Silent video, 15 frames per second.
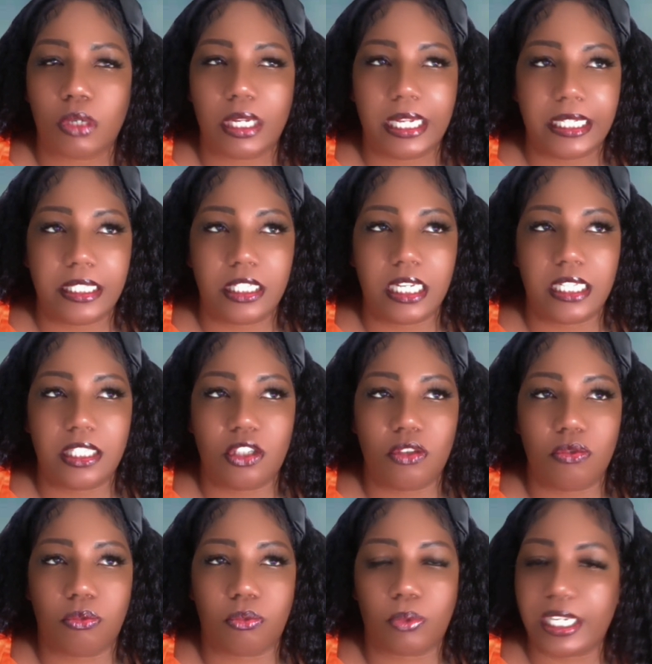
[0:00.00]
it, it's
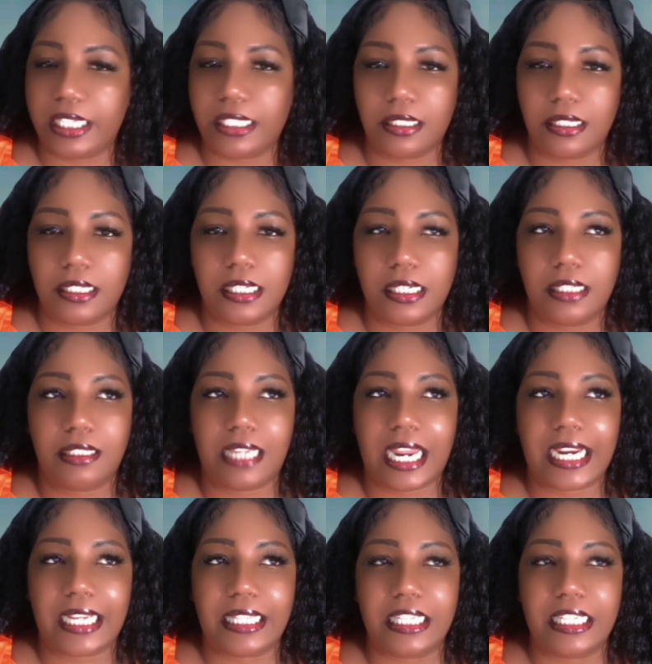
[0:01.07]
written like